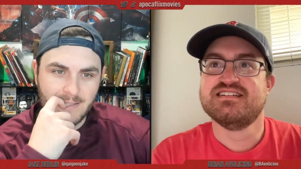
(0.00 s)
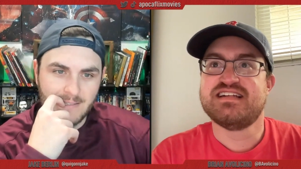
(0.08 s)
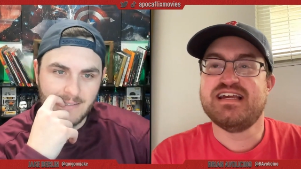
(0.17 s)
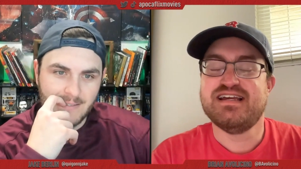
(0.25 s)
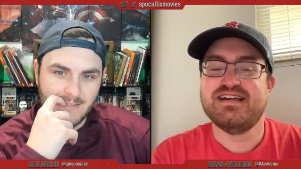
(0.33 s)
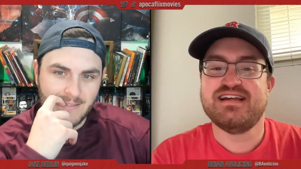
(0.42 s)

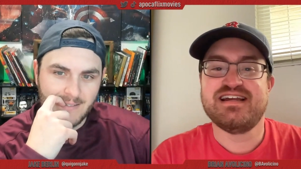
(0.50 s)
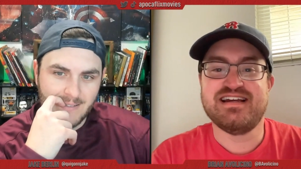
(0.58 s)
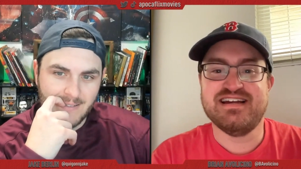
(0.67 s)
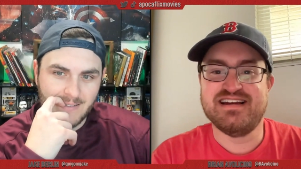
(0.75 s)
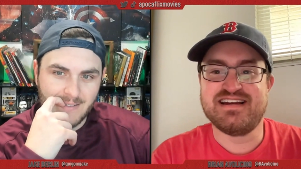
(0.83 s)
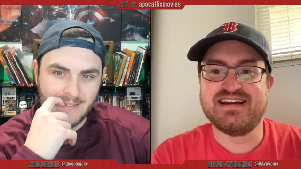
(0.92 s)

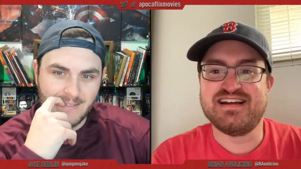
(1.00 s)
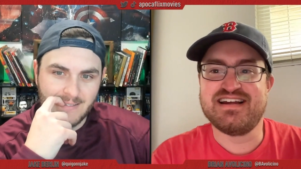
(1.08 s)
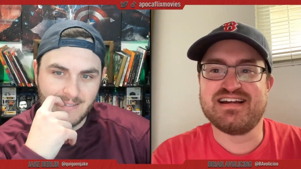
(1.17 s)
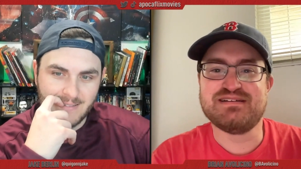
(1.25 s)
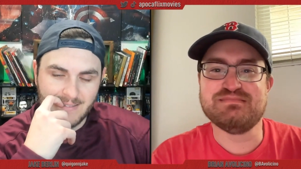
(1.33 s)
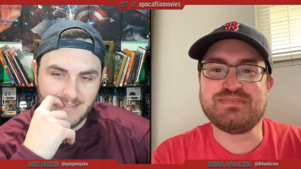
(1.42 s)

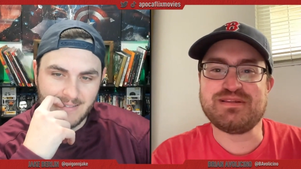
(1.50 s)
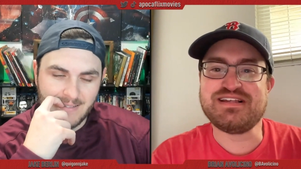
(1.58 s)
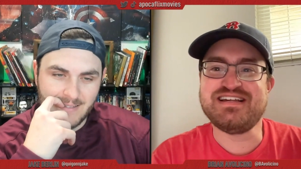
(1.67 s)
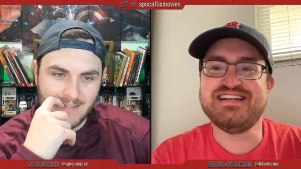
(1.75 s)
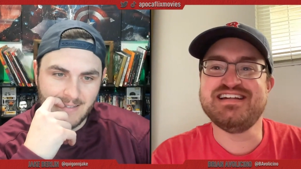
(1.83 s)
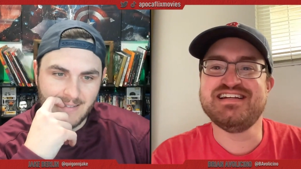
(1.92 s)
Speaker 1: Can't
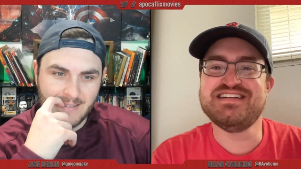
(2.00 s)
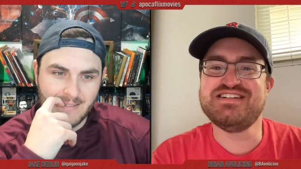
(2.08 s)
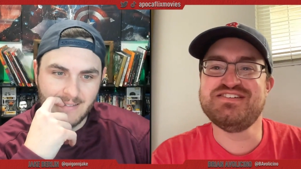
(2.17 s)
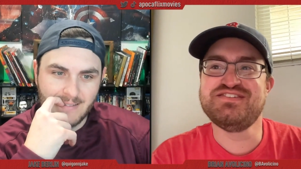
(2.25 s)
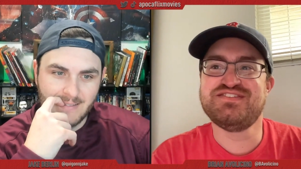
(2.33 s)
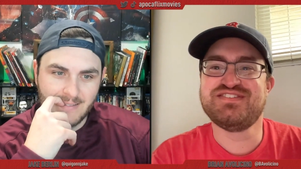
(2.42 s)

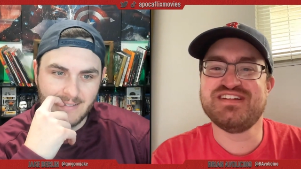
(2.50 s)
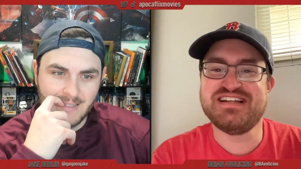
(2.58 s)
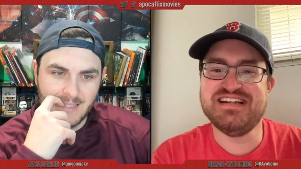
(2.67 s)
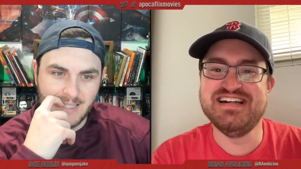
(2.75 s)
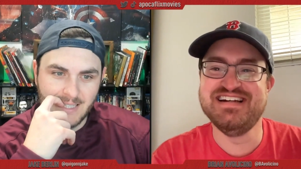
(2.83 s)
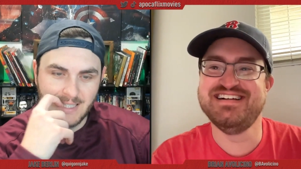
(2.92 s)
believe they
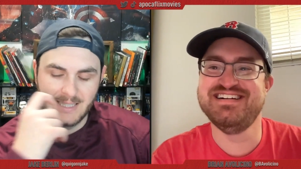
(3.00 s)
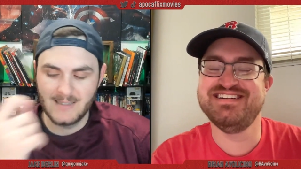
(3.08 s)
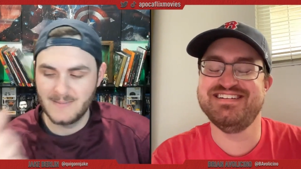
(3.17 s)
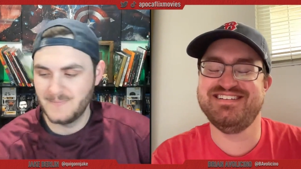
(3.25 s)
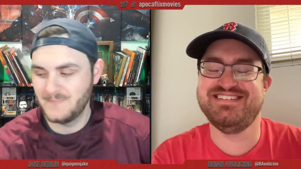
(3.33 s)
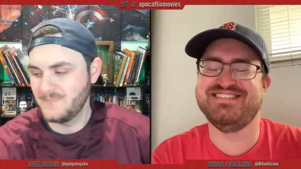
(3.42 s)

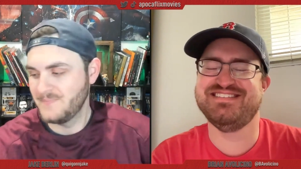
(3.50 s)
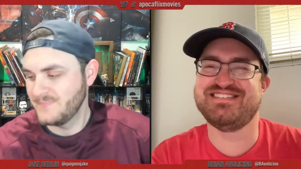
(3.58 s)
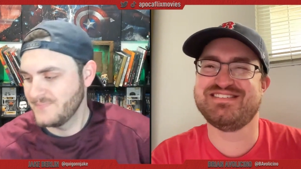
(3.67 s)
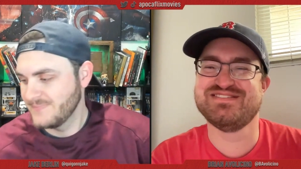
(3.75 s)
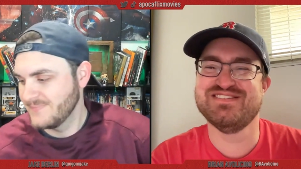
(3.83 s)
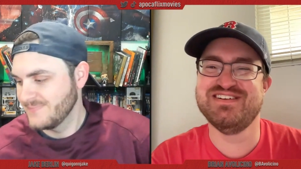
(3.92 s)

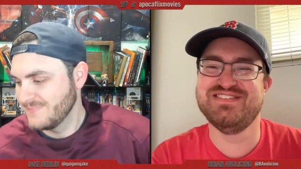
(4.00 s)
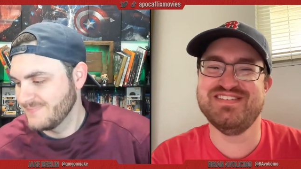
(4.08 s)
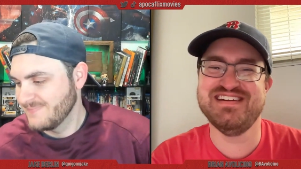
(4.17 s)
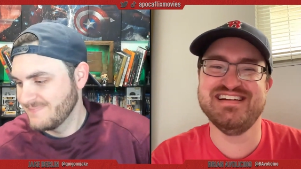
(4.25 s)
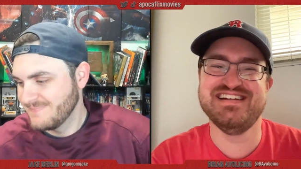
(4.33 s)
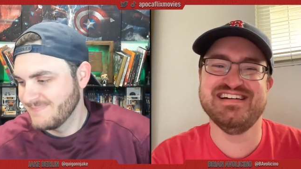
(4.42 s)
killed my
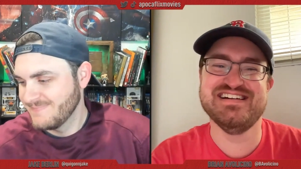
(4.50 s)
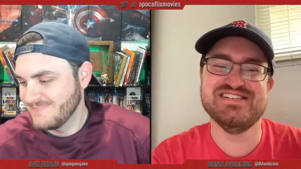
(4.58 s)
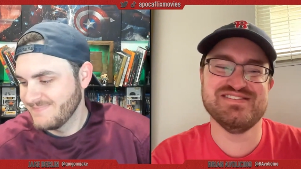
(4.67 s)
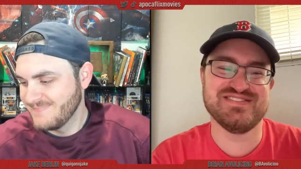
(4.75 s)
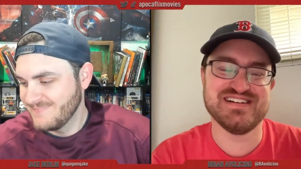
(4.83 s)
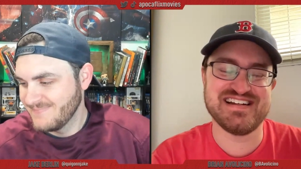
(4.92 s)

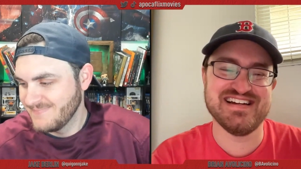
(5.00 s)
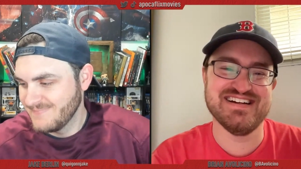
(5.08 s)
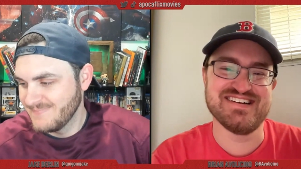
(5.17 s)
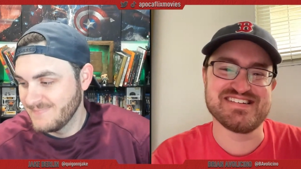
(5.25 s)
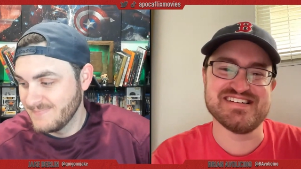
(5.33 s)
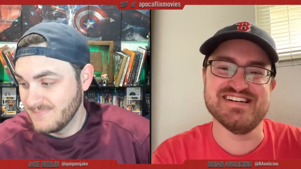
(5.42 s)
favorite
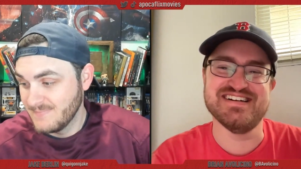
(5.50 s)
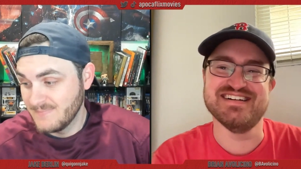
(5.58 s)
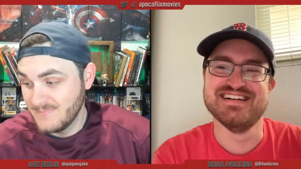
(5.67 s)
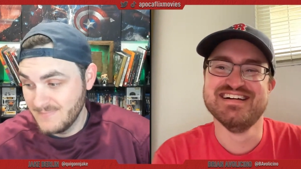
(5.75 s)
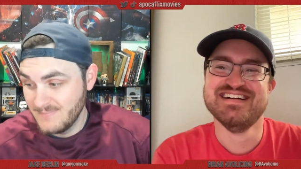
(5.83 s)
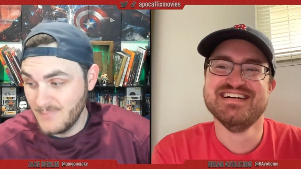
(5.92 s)
character.
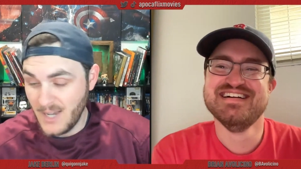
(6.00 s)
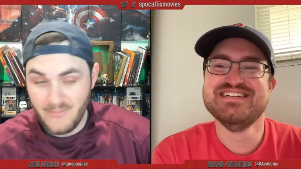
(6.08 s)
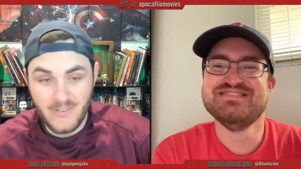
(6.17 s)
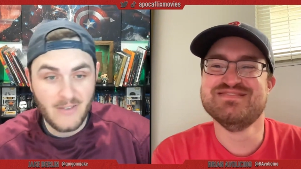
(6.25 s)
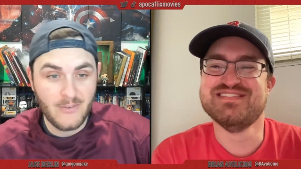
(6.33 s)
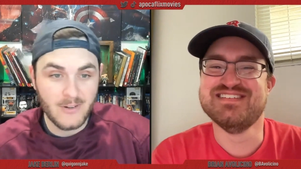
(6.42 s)
Speaker 2: My
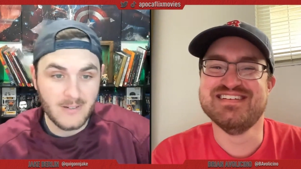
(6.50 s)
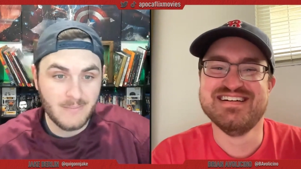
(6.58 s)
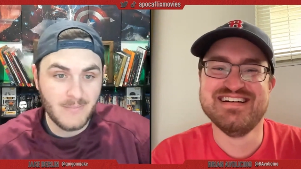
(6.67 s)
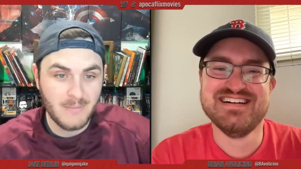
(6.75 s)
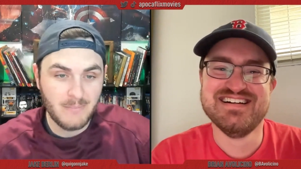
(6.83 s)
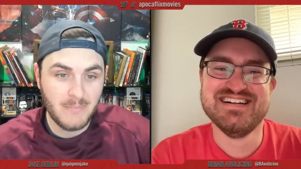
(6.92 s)
favorite
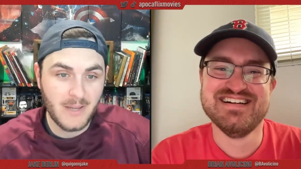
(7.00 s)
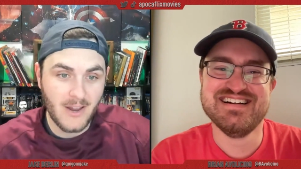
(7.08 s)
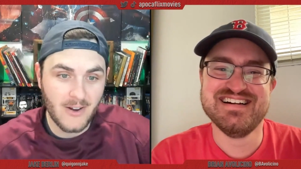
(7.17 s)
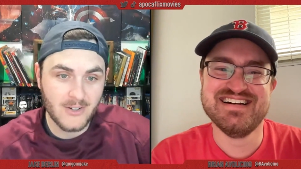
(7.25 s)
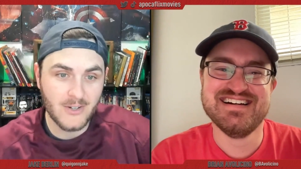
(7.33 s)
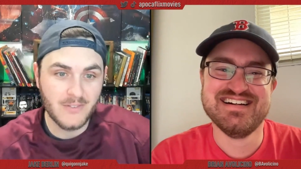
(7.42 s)

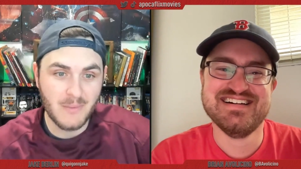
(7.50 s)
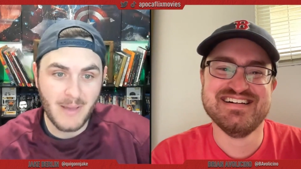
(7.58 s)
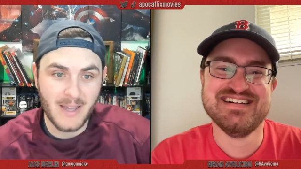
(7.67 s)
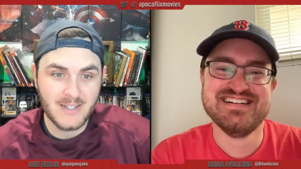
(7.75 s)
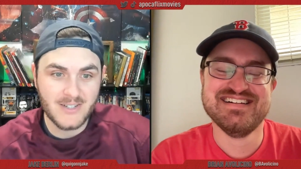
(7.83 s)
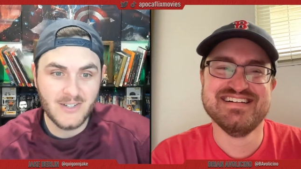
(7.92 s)
character of the
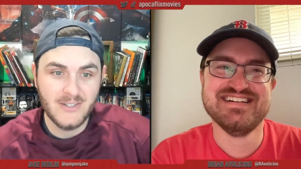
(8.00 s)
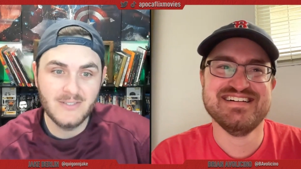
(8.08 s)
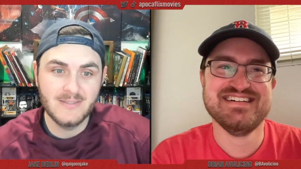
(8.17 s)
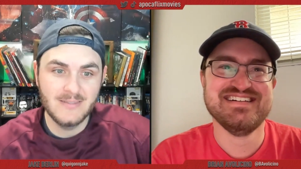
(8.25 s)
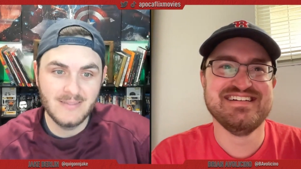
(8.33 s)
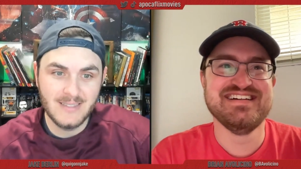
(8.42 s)
batch,
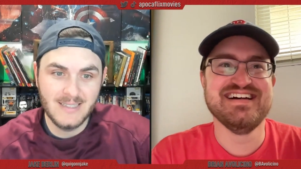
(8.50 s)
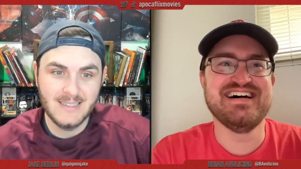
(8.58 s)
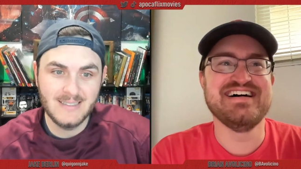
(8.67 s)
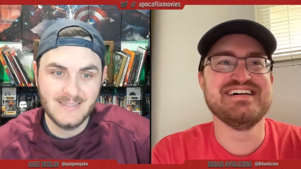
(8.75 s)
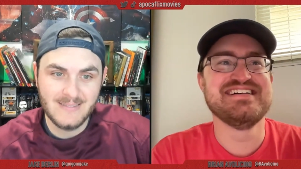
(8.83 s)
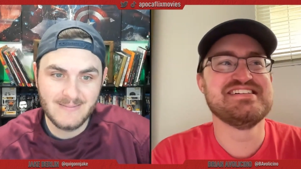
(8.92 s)
too.
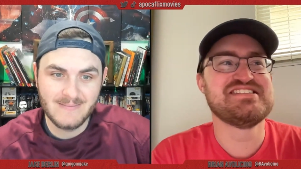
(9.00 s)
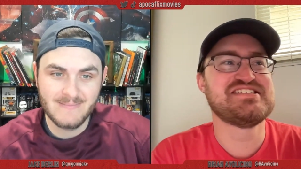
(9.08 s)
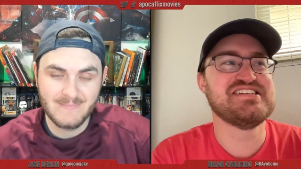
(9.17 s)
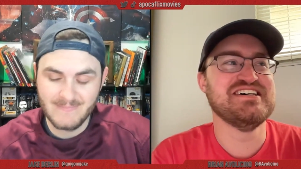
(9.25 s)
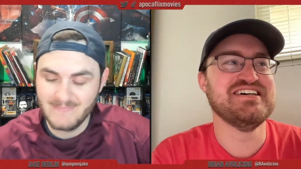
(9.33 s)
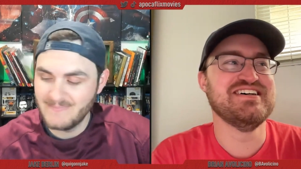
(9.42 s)
Speaker 1: Yeah.
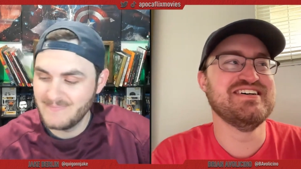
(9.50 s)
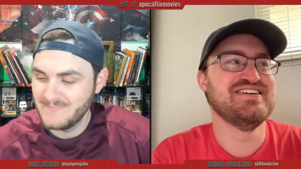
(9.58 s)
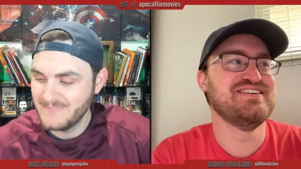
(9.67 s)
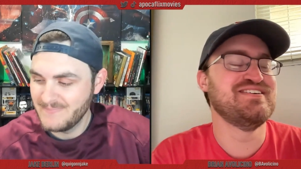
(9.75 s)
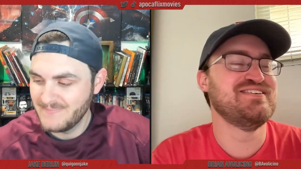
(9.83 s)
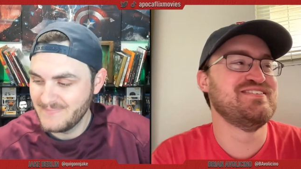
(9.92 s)

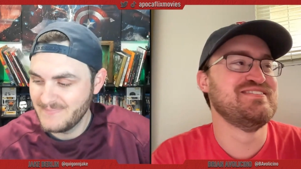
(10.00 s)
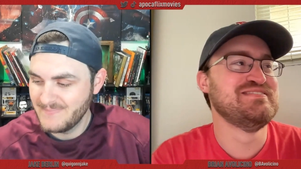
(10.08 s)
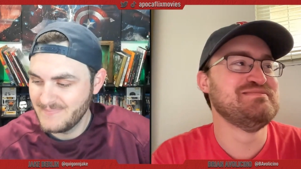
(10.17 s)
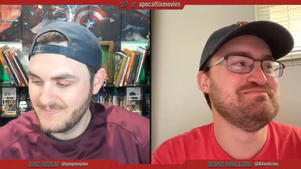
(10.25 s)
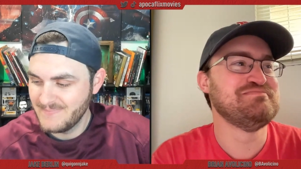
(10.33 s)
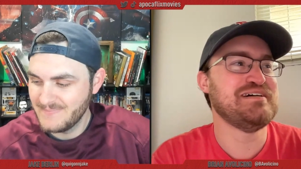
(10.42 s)
So,
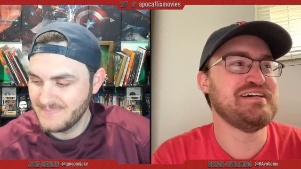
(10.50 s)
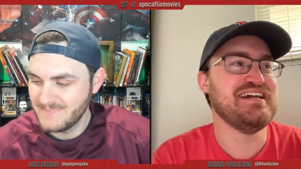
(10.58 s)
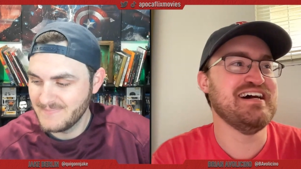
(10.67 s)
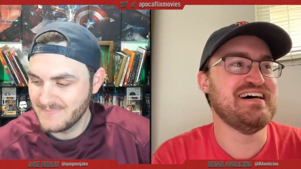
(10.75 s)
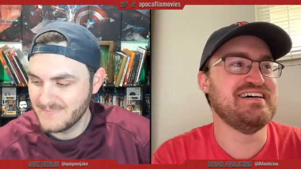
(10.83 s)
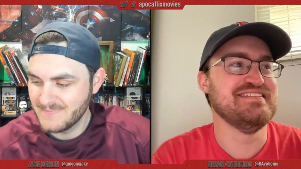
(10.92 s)
but
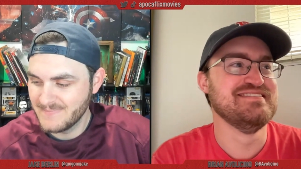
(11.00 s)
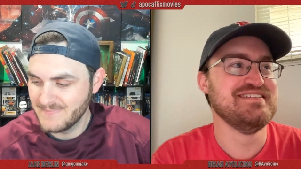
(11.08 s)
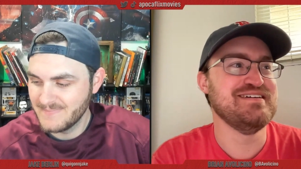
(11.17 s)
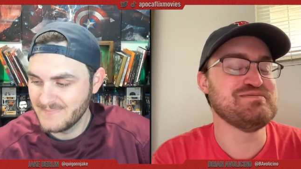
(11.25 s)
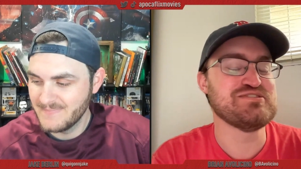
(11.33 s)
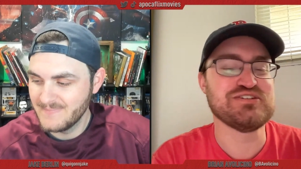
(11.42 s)
yeah,
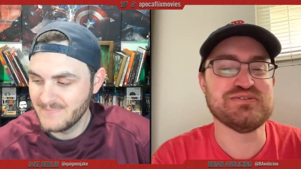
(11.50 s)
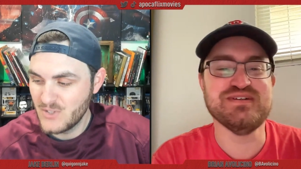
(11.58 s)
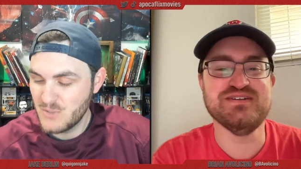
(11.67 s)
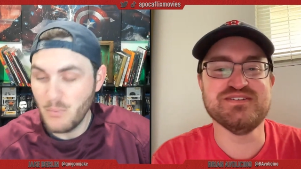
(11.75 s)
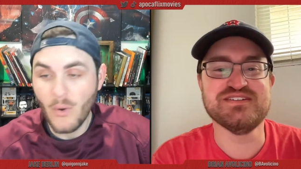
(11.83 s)
I'm sure we
Speaker 2: will.